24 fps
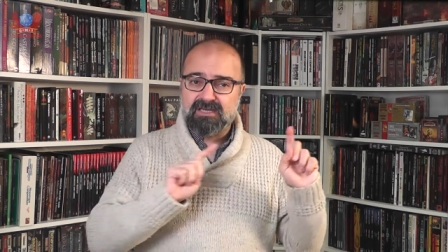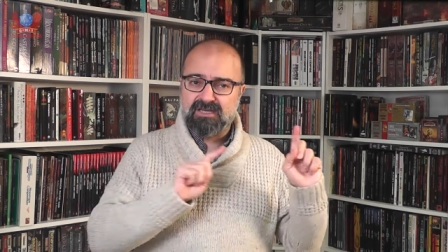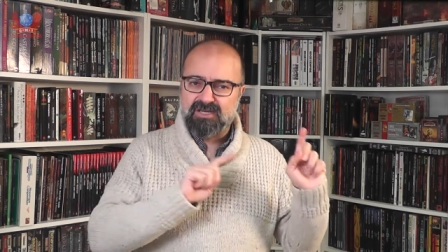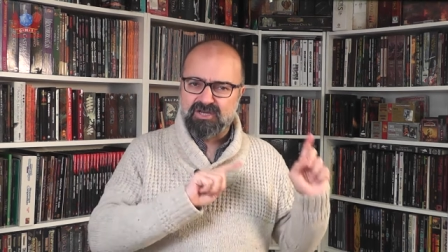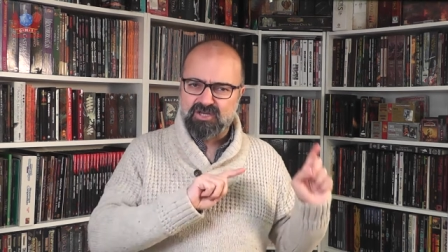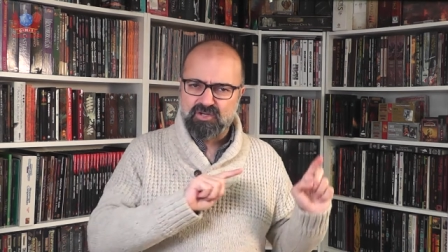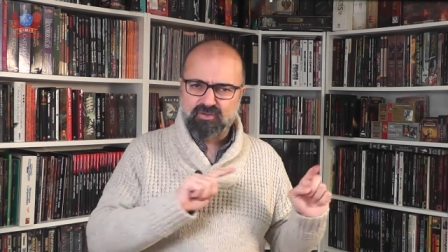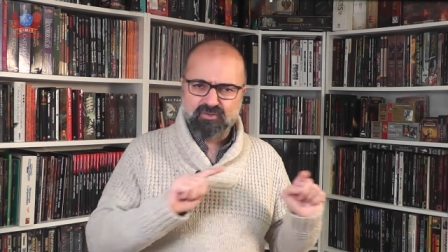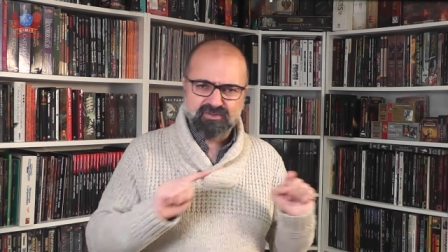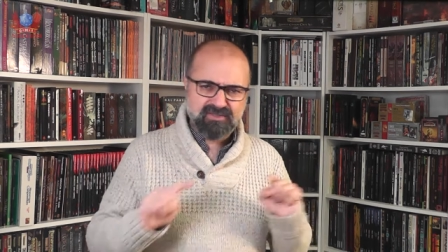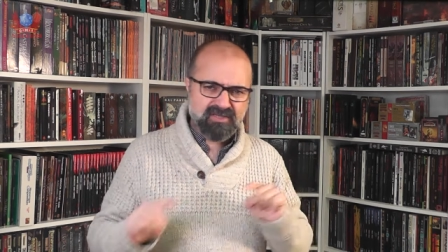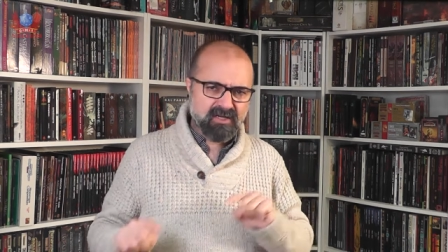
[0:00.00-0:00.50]

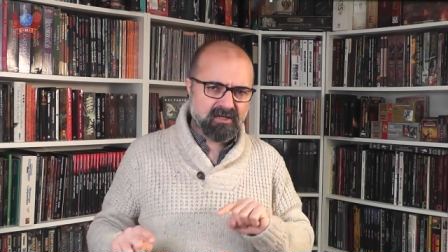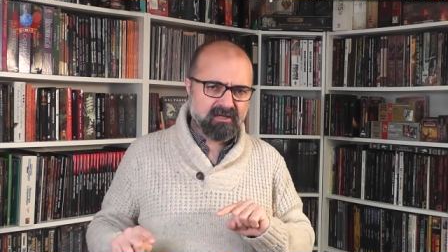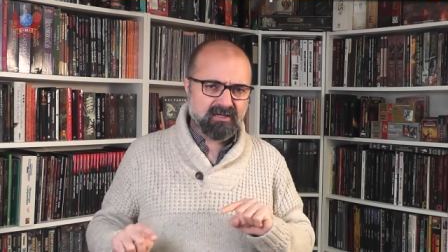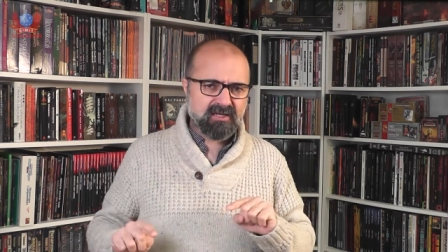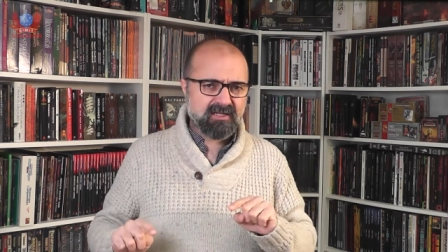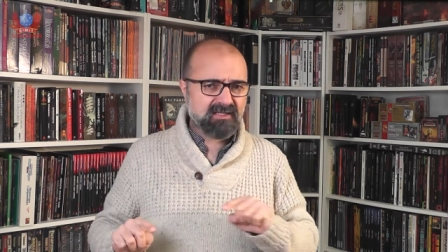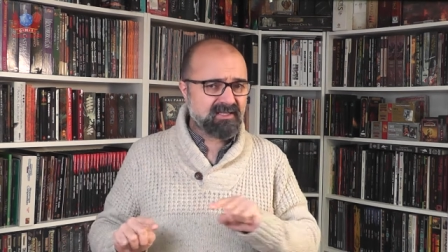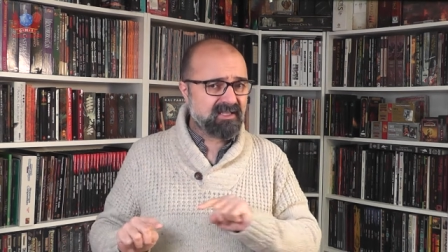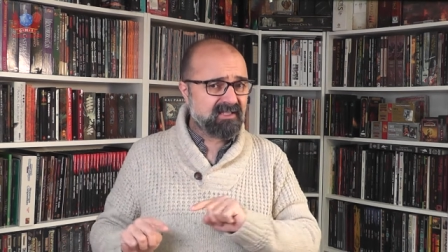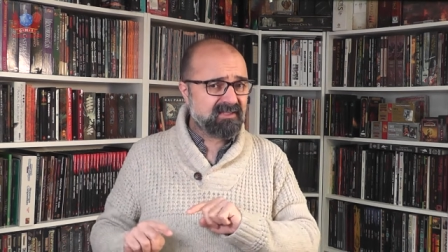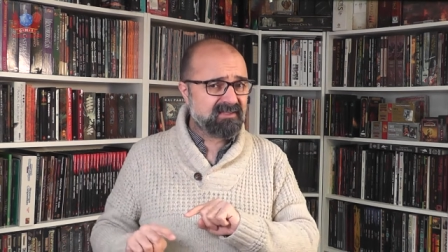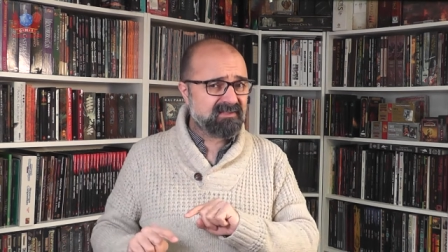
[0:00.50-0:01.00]
new
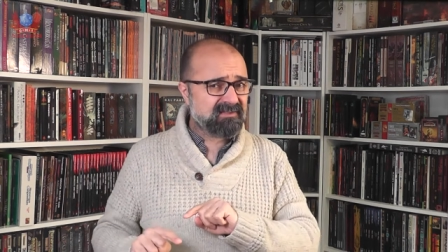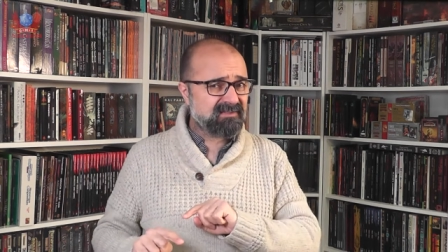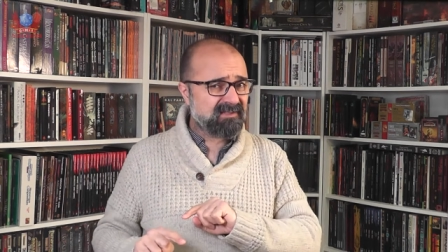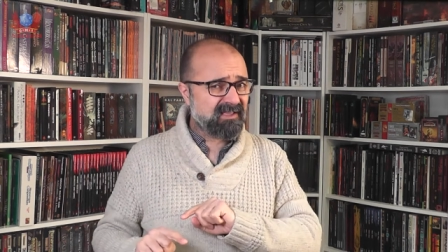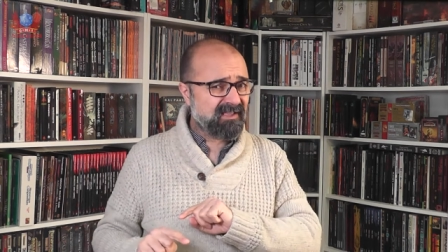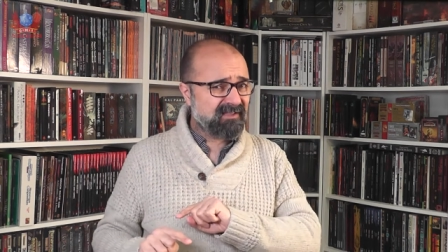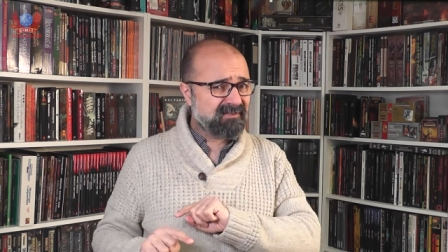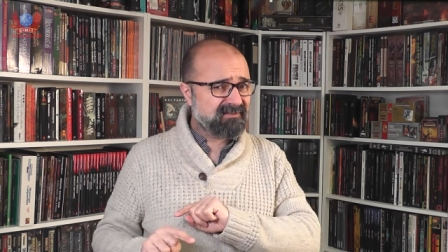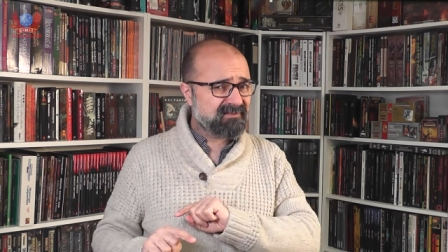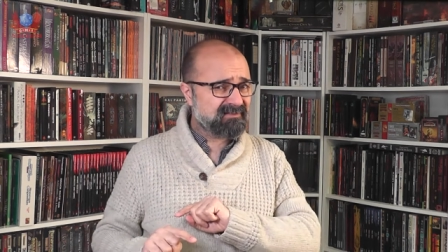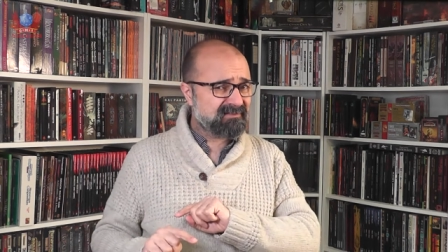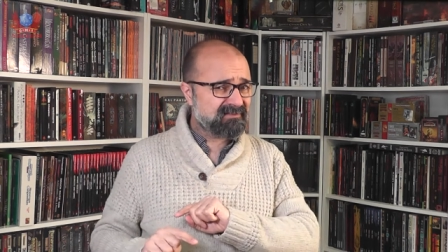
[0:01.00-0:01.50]
target
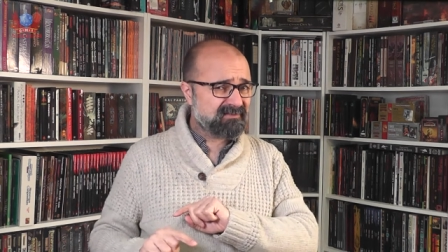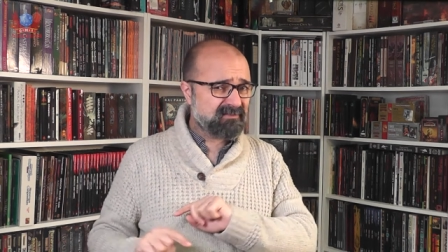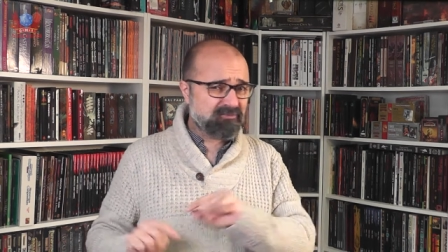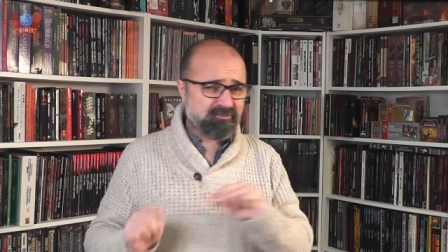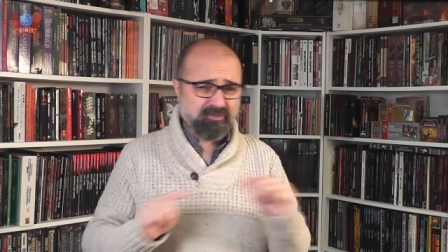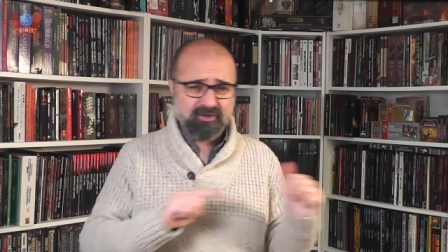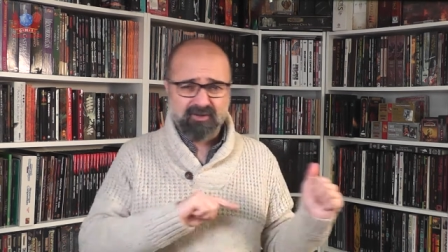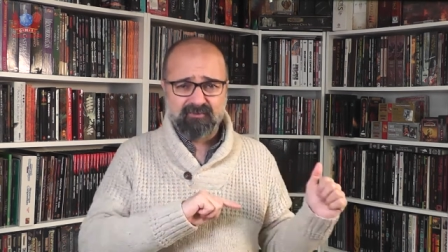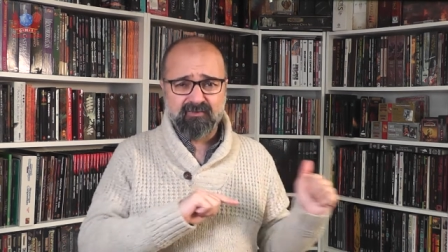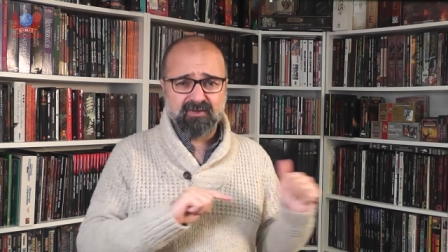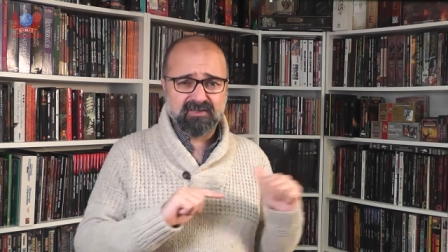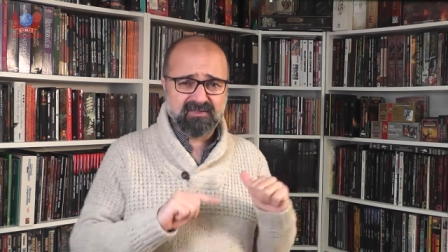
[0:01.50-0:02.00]
ends the
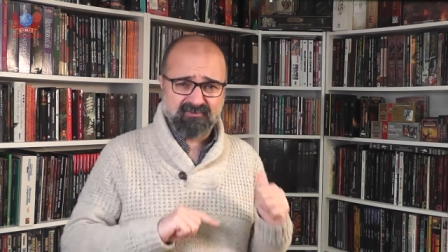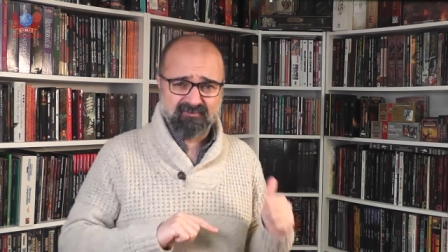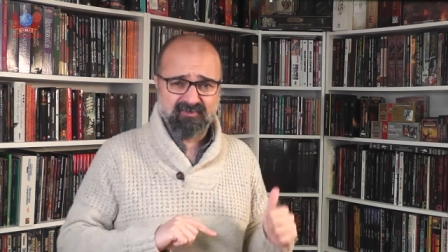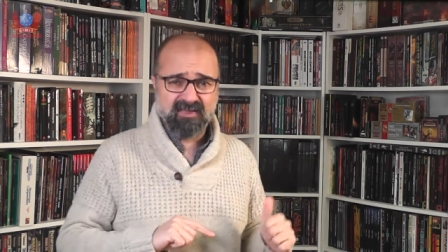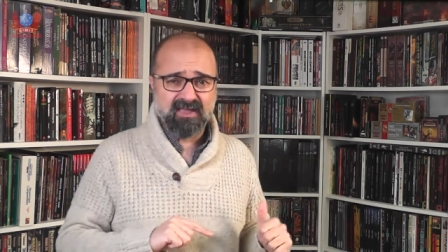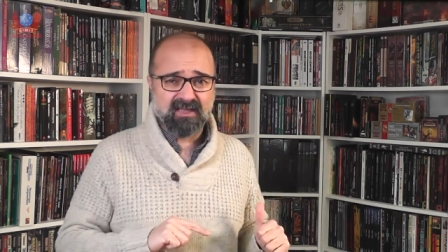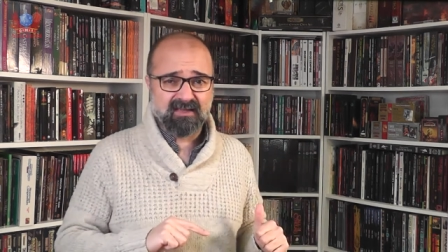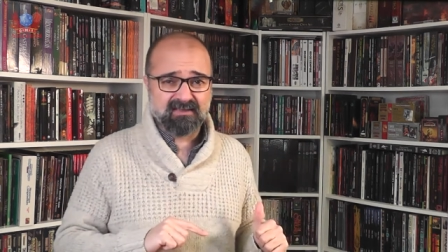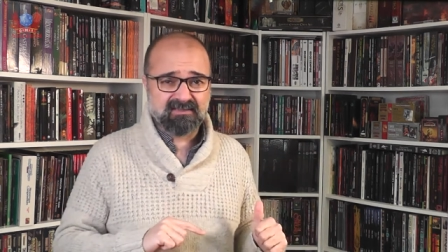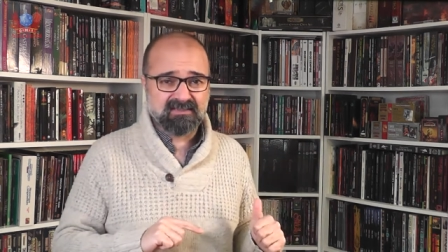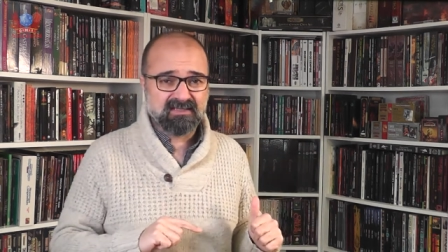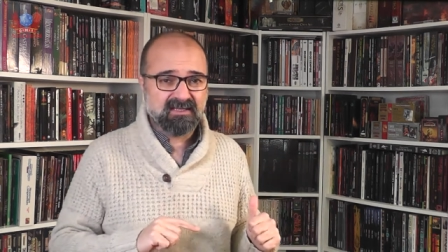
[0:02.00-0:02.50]
previous
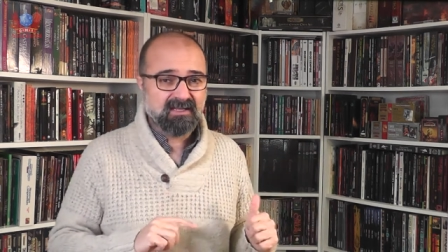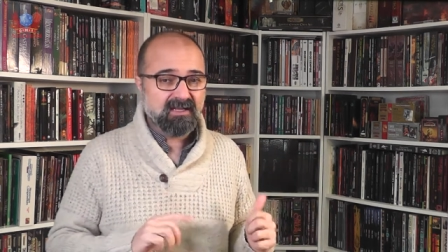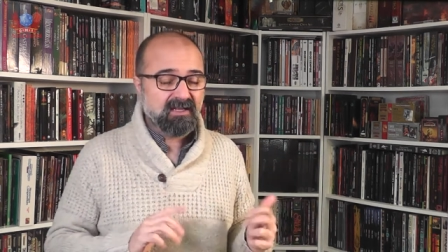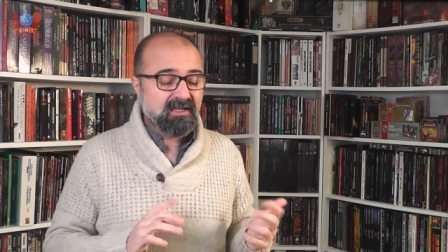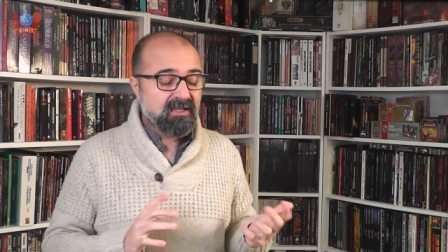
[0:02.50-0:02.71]
effect,